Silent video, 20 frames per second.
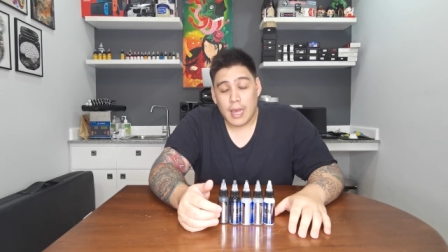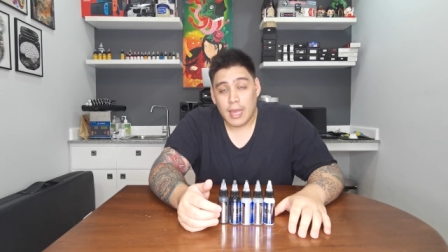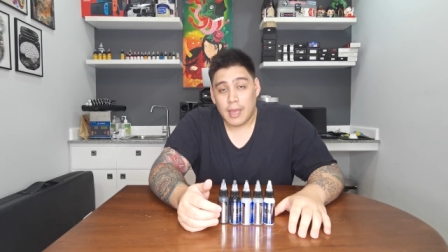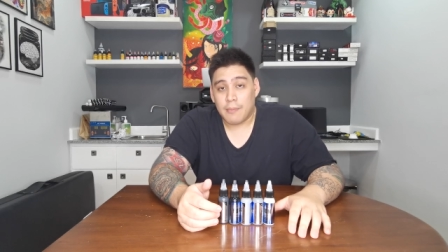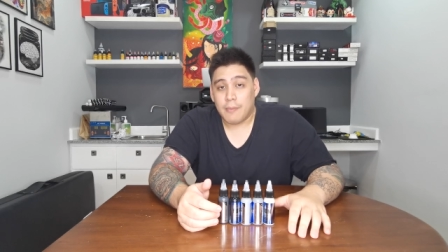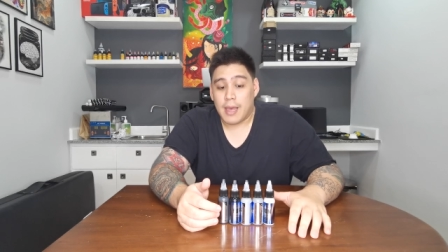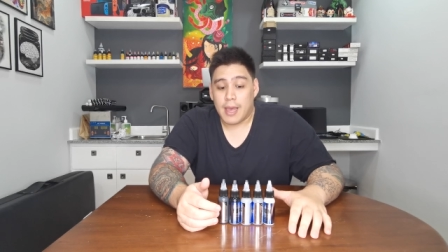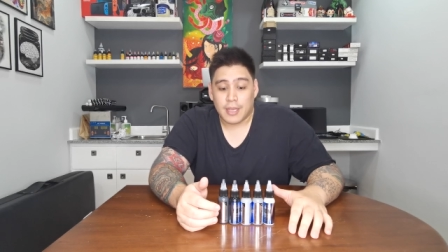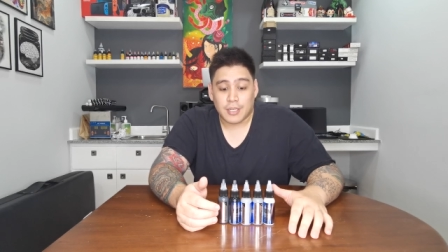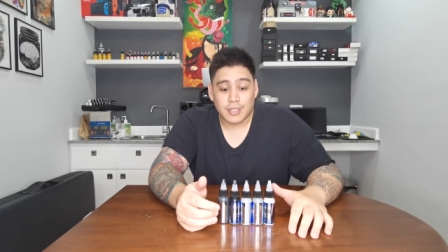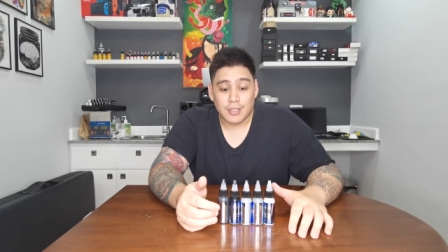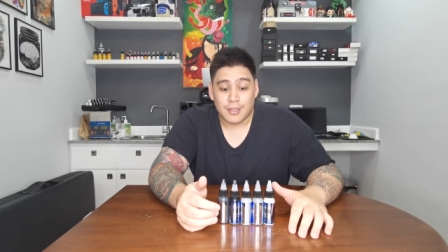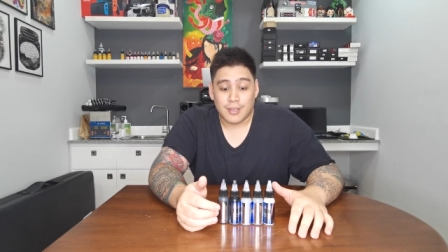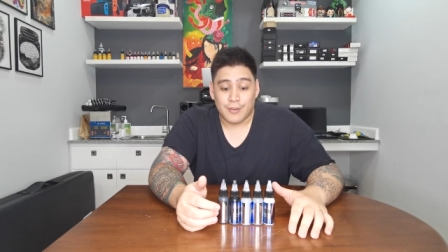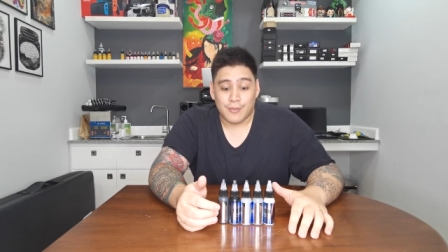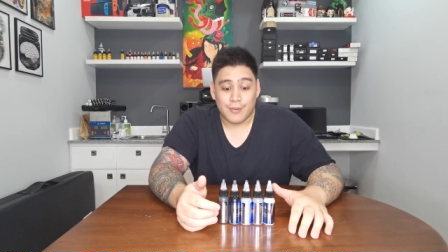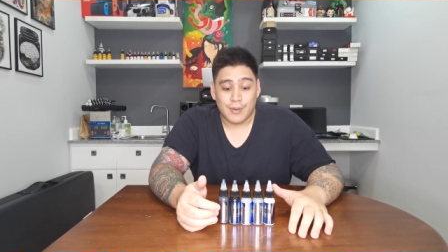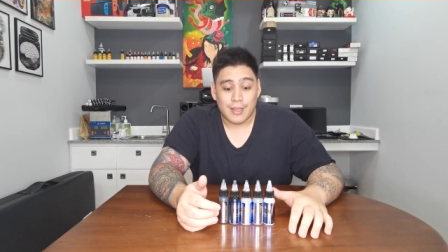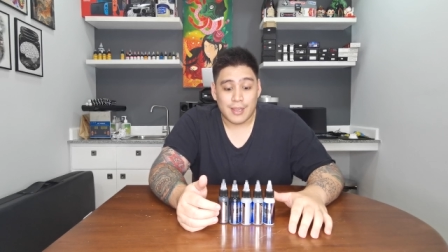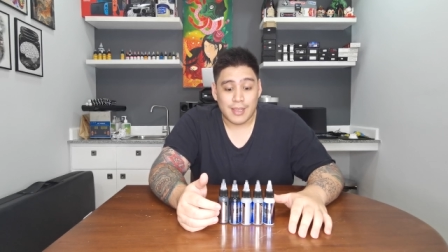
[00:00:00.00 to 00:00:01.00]
I'm actually
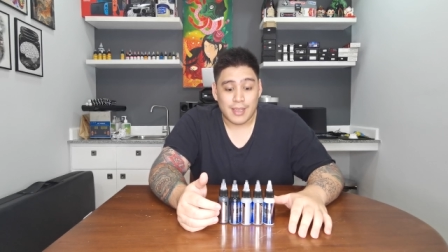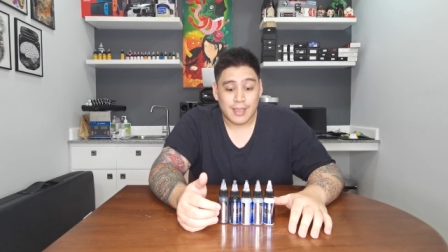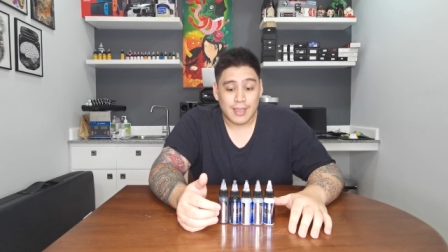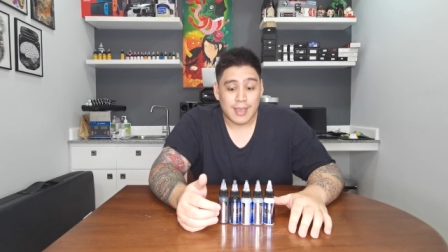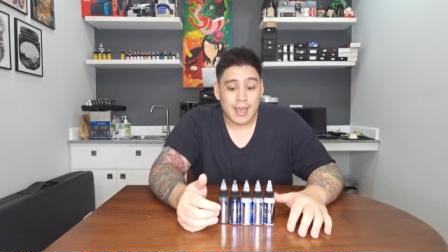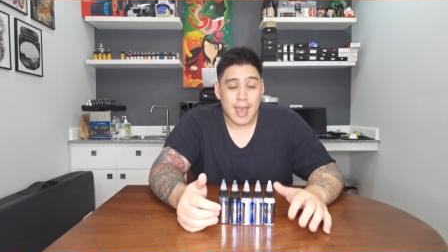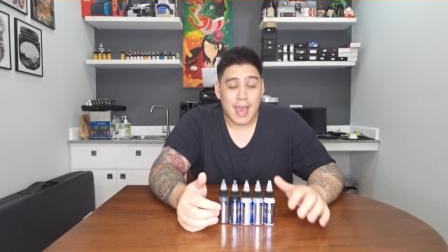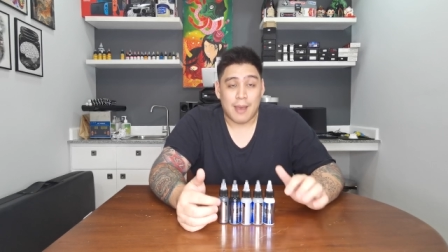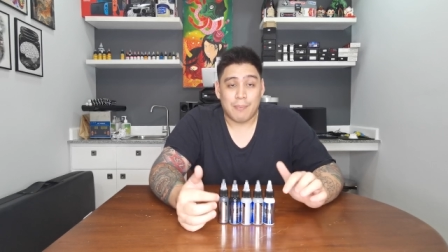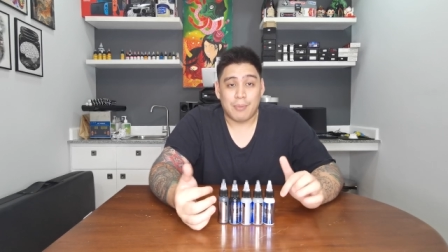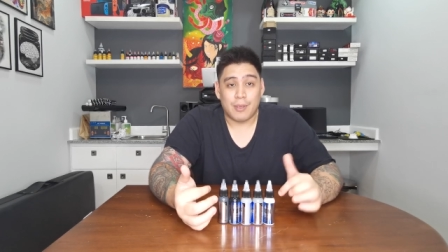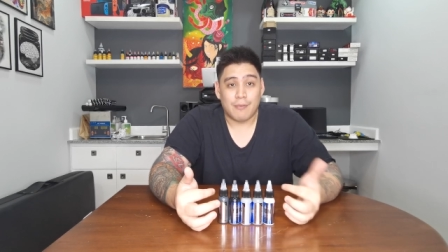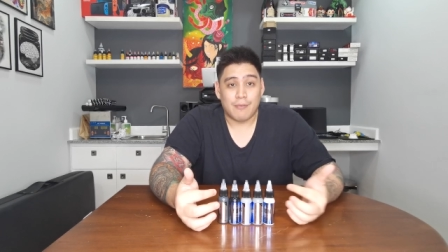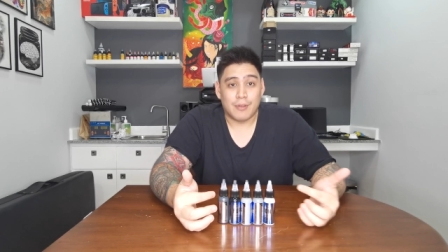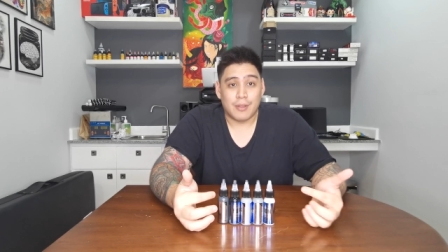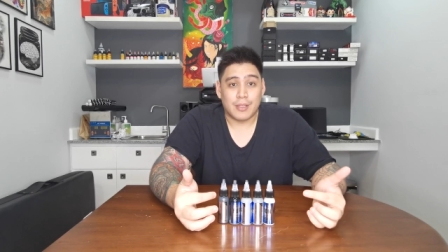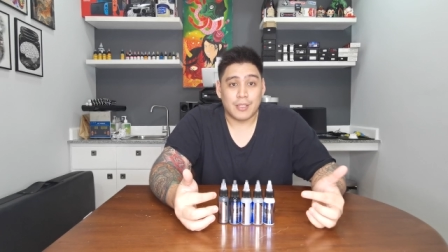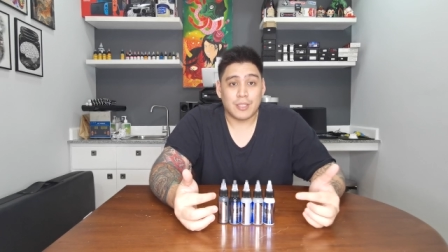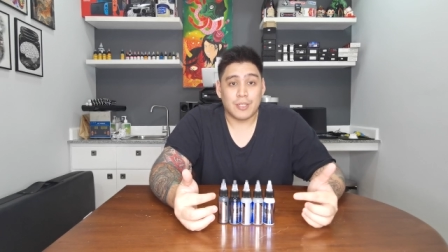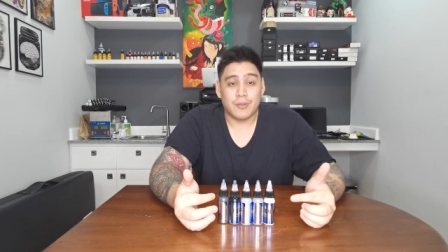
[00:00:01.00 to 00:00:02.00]
really happy
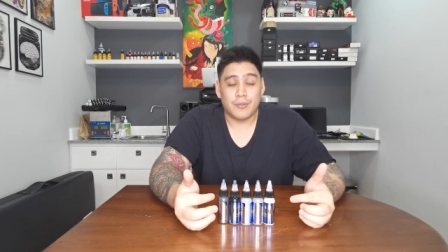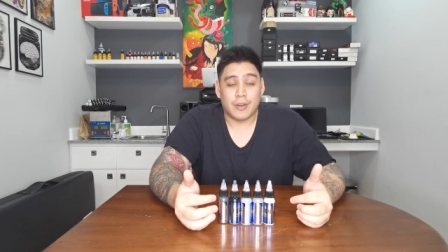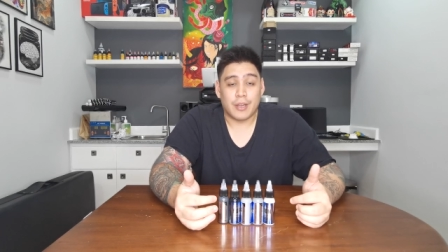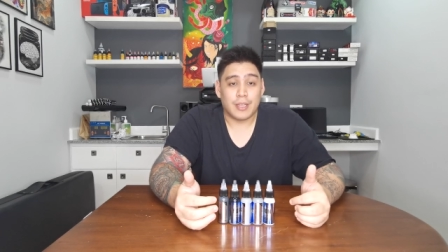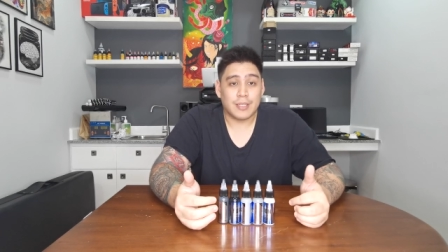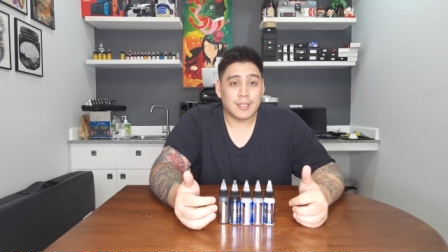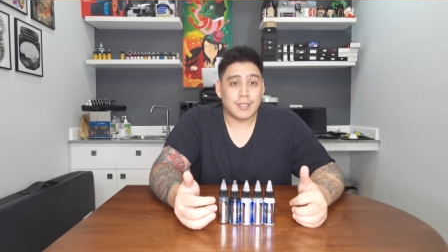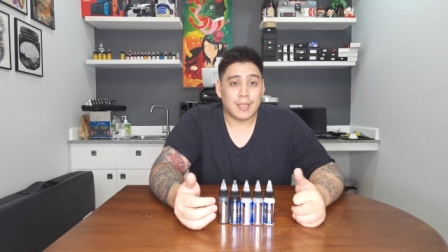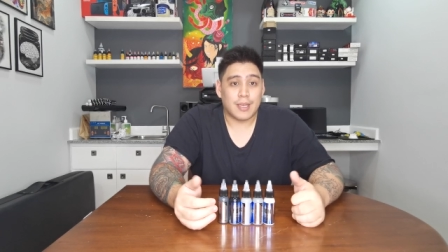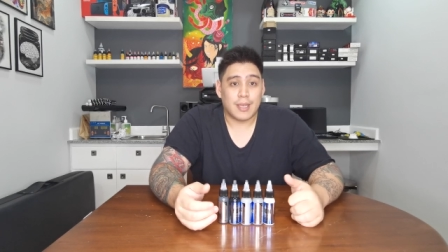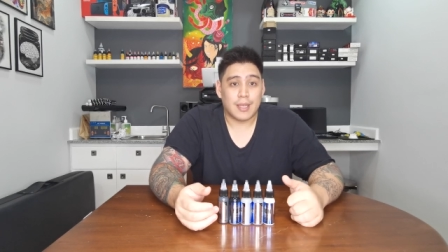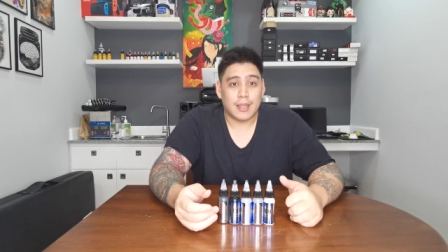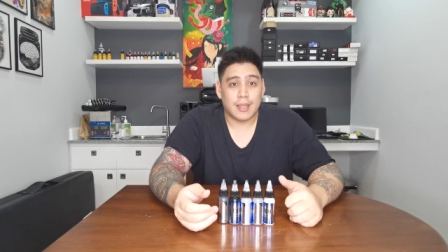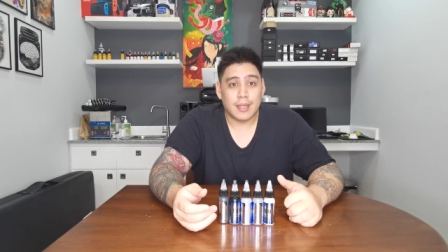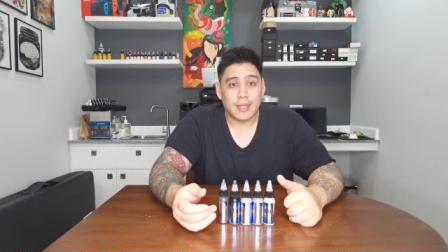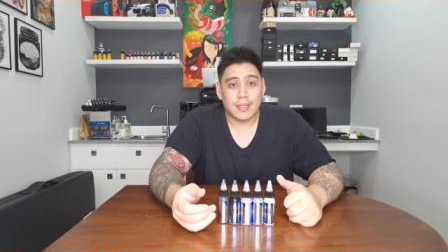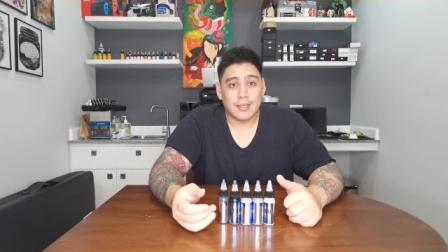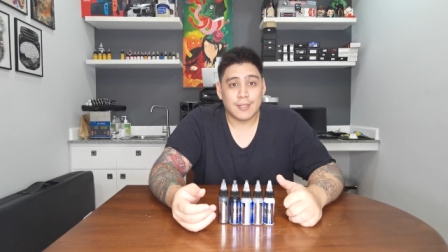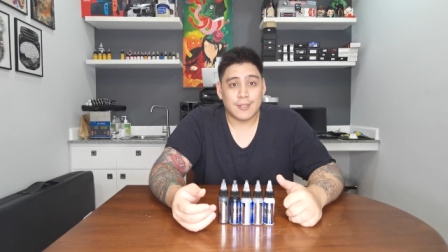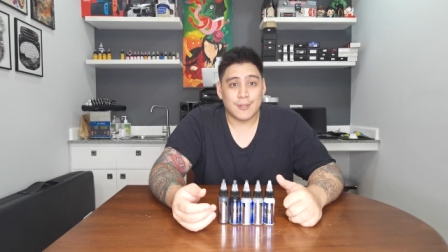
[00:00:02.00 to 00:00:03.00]
with this gray set.
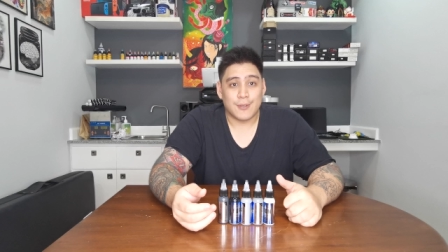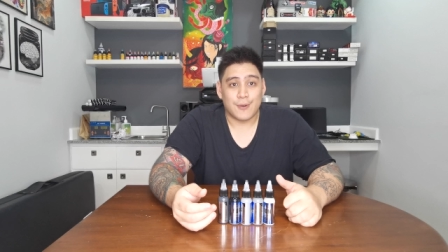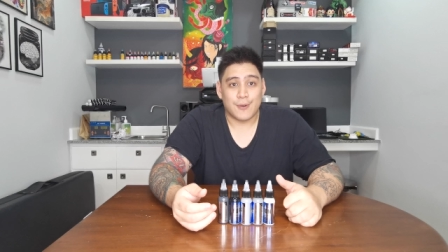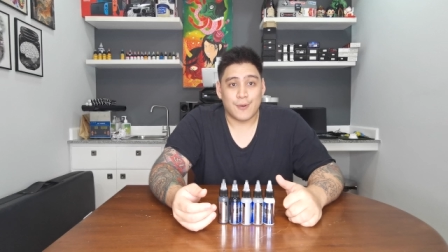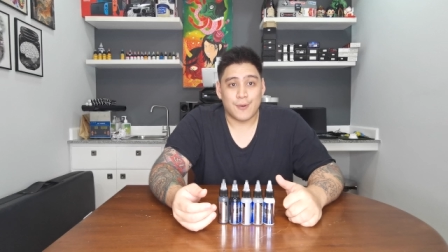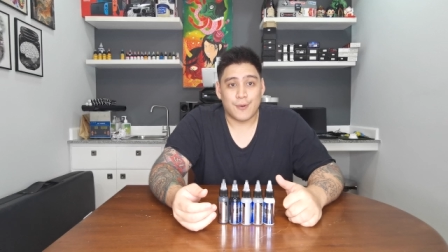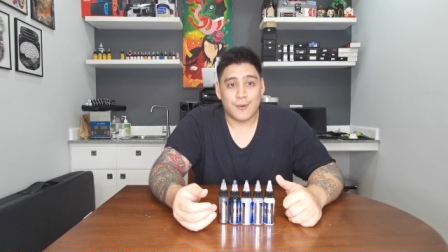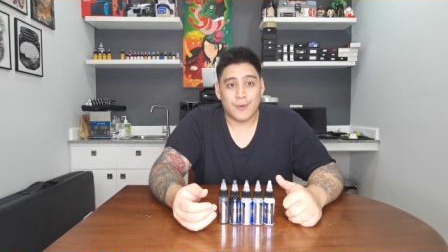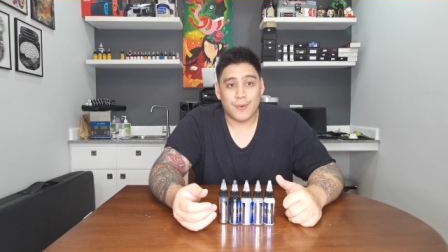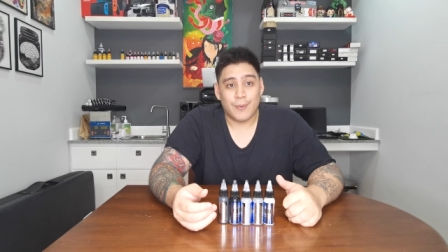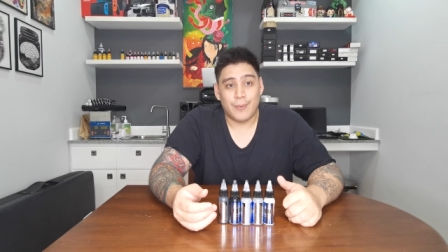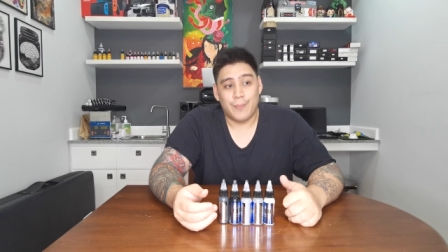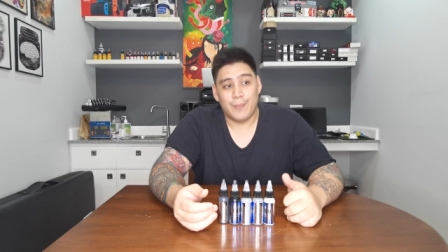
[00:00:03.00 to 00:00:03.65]
So